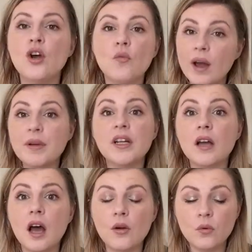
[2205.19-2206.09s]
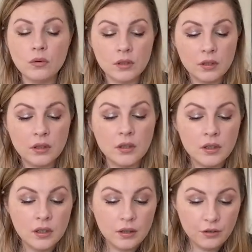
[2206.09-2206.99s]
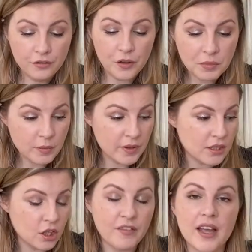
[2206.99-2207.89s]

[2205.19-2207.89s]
Right, I'm gonna go film some of this stuff.